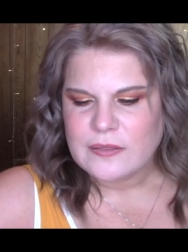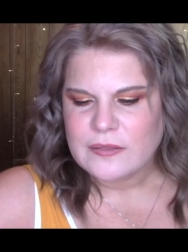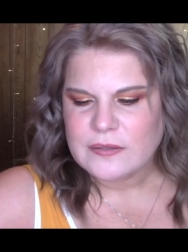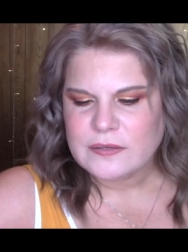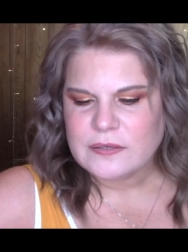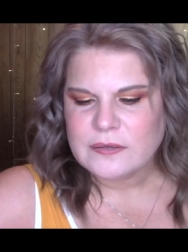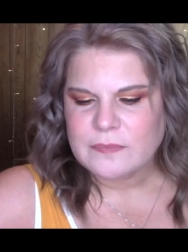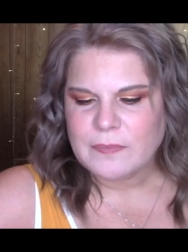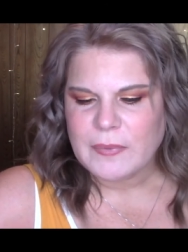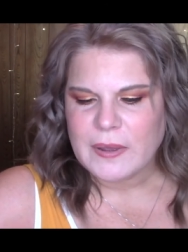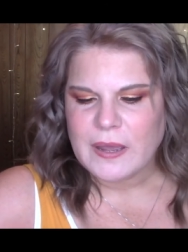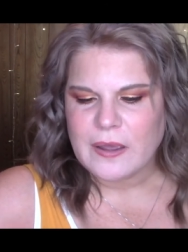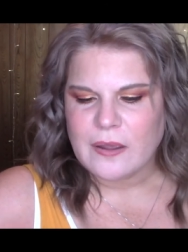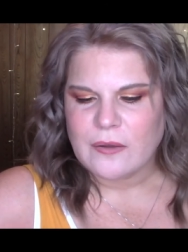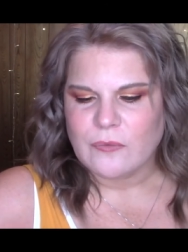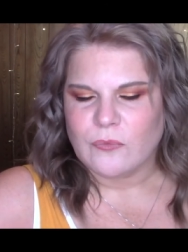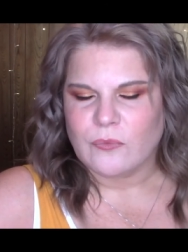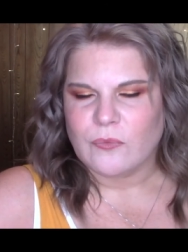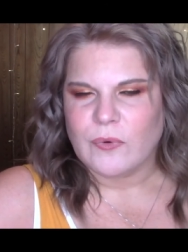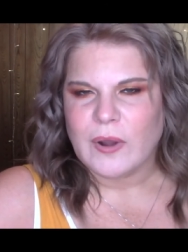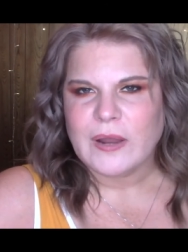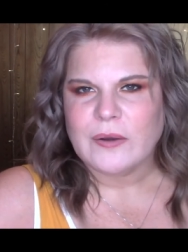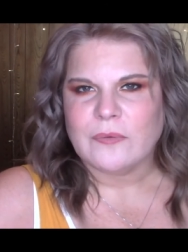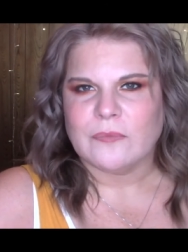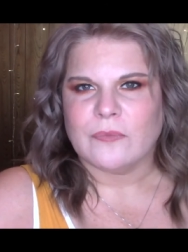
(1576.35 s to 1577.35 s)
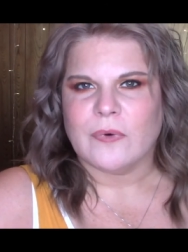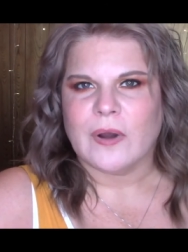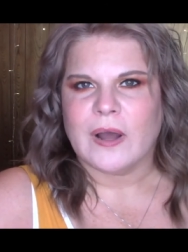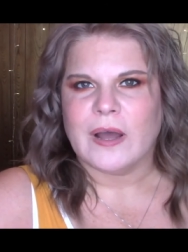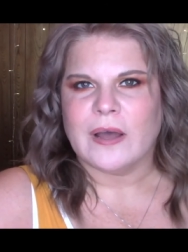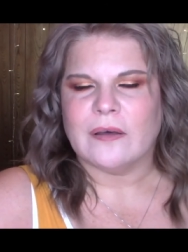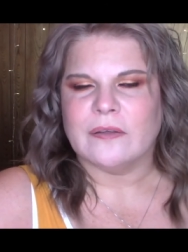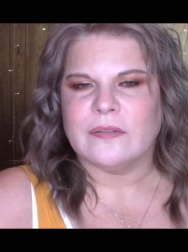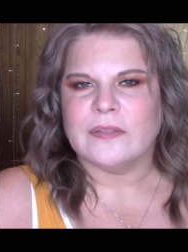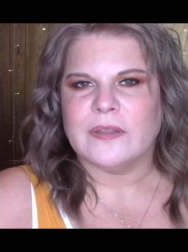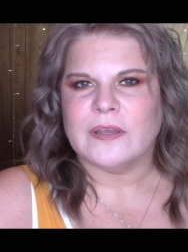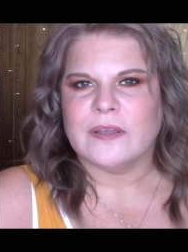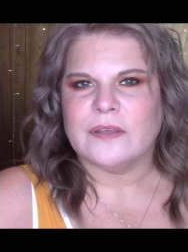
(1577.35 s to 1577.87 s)
This is by Wet n
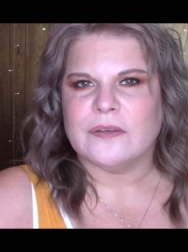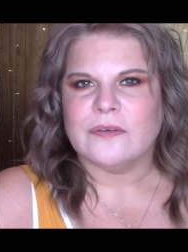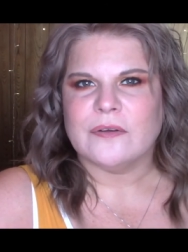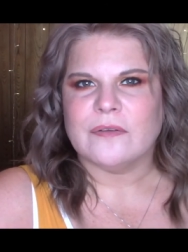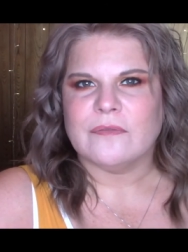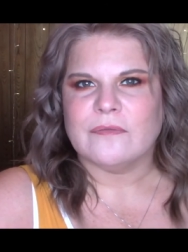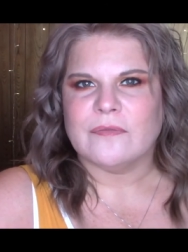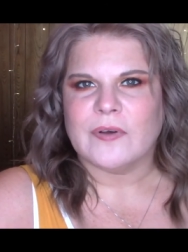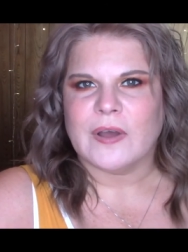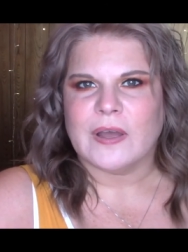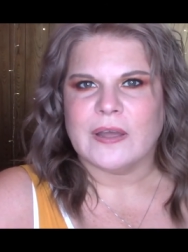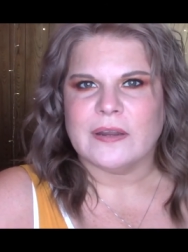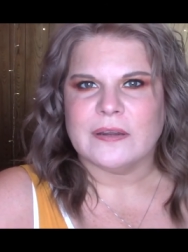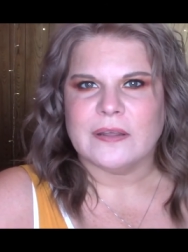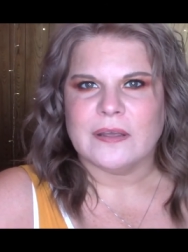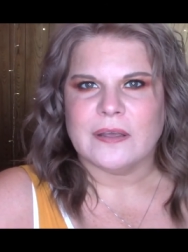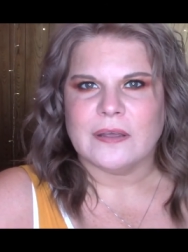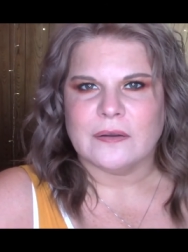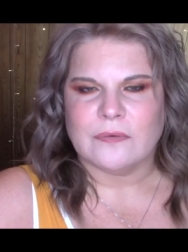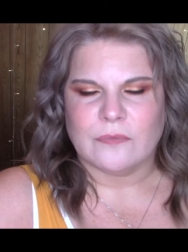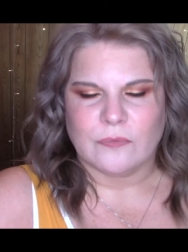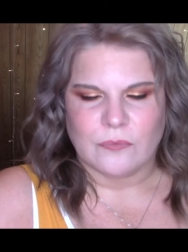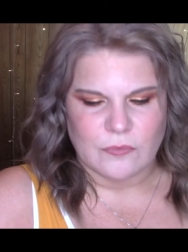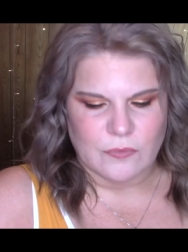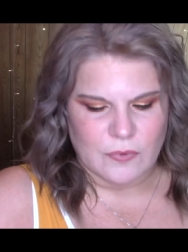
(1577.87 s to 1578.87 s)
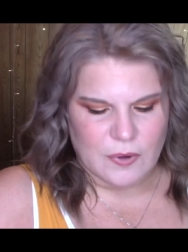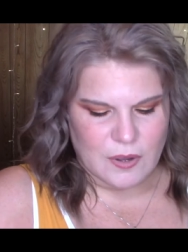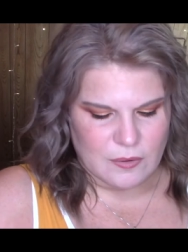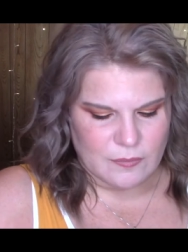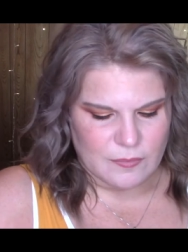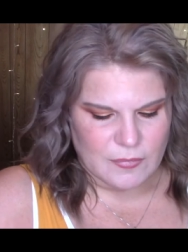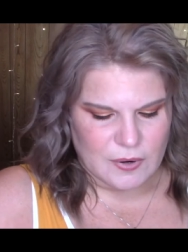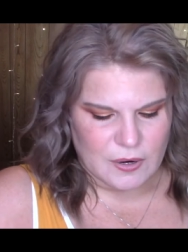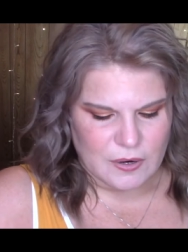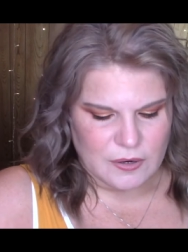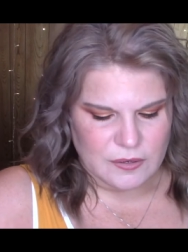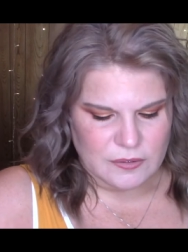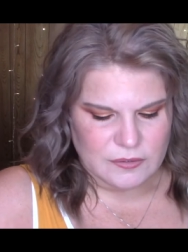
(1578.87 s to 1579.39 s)
Wild that you can find in
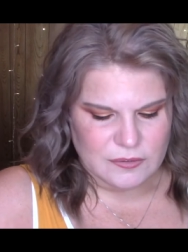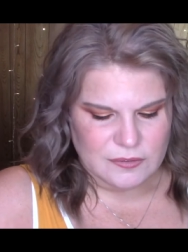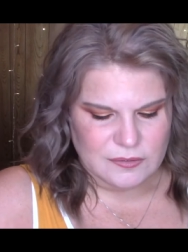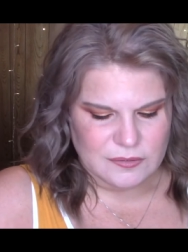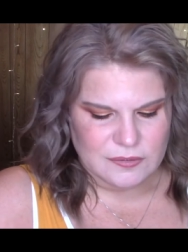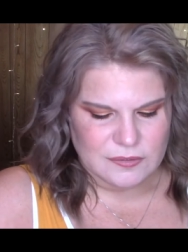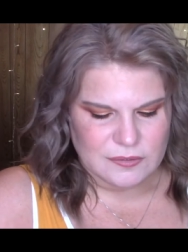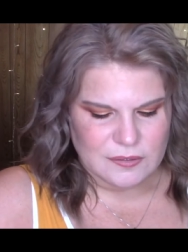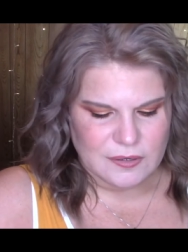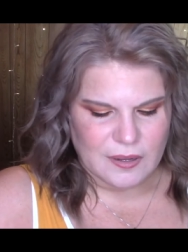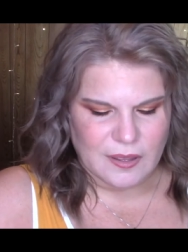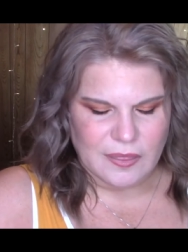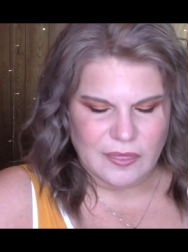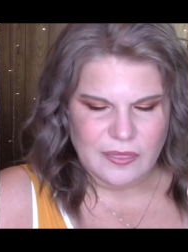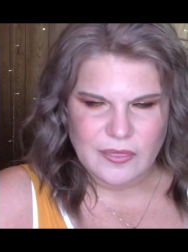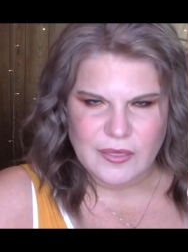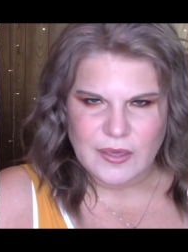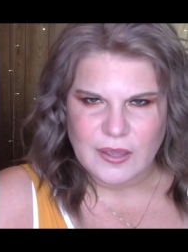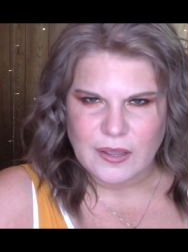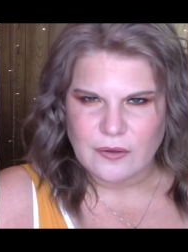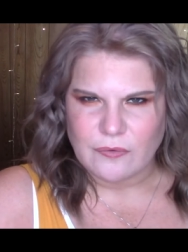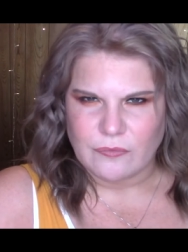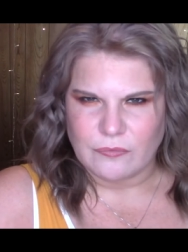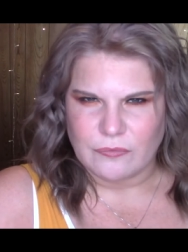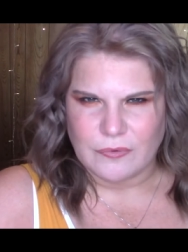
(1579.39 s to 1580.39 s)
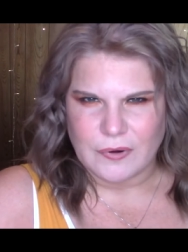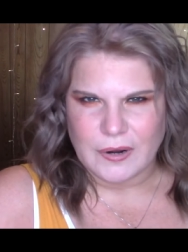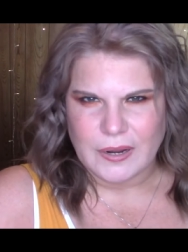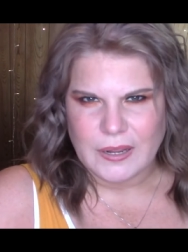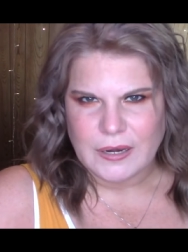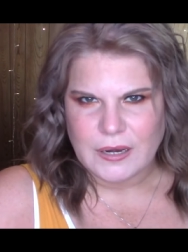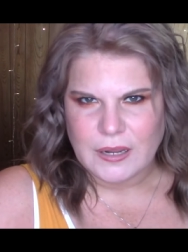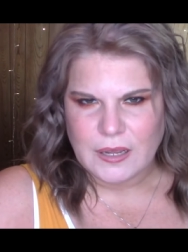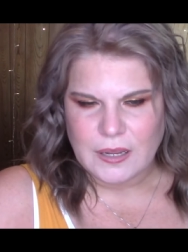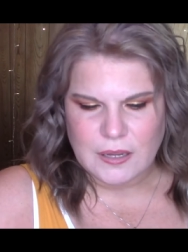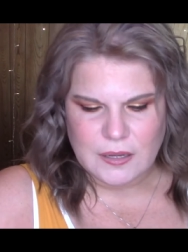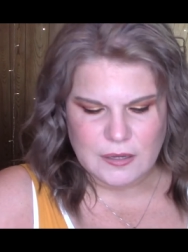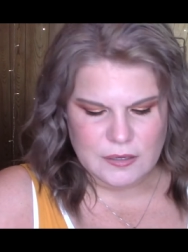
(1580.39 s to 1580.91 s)
Walmart, I think
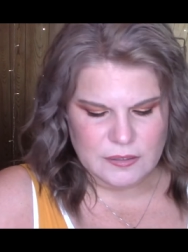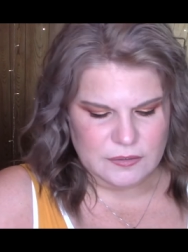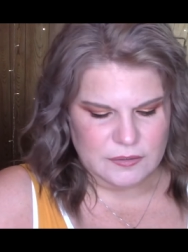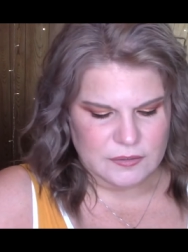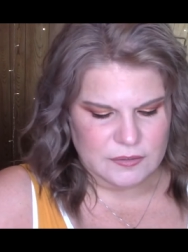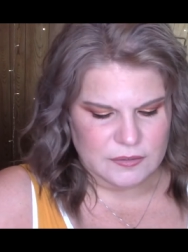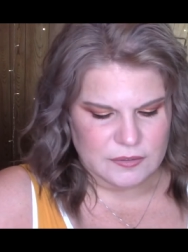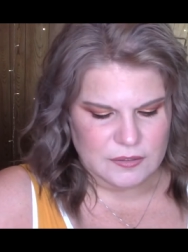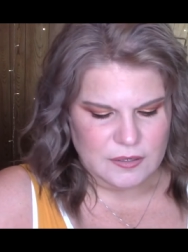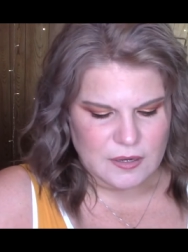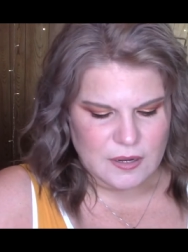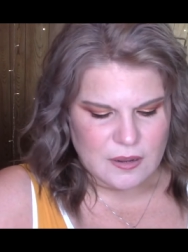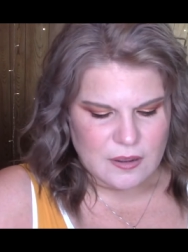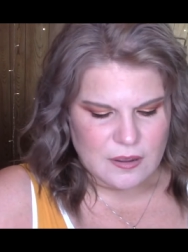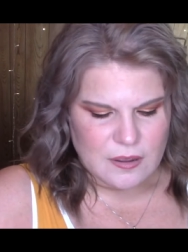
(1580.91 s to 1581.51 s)
Rite Aid's,